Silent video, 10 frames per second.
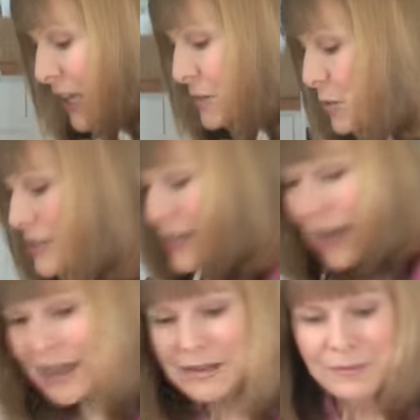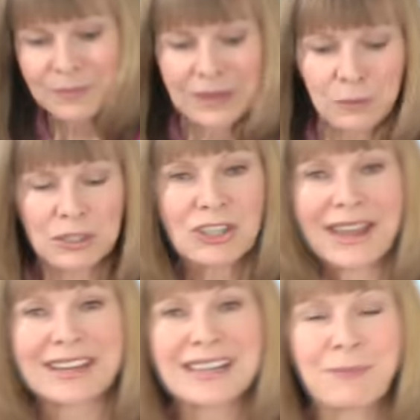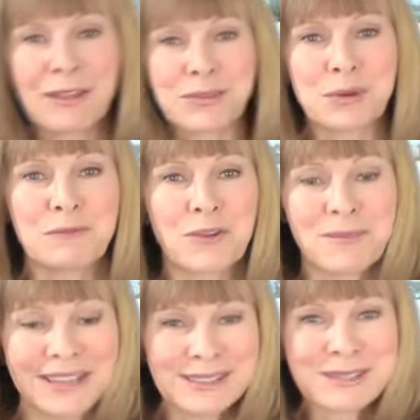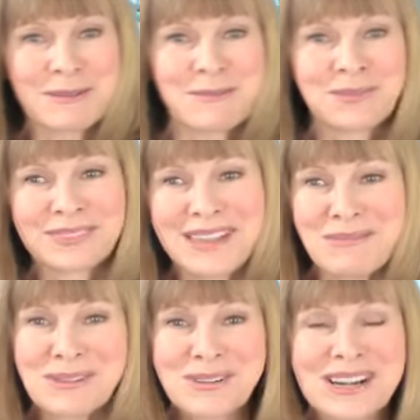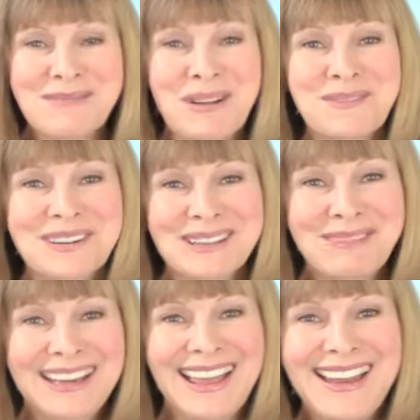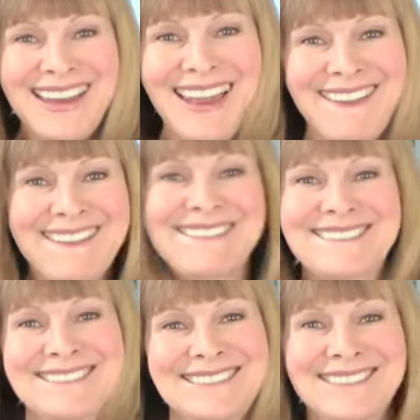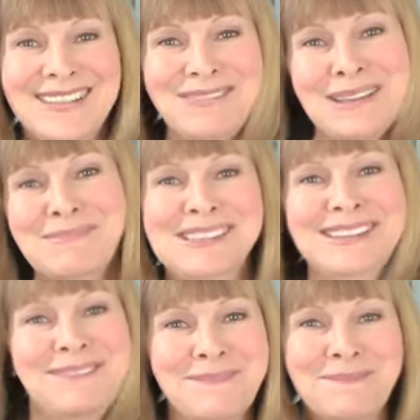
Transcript: minutes per side. We'll check it in about three or four minutes. Then we'll turn them over and they'll be done. Ribs.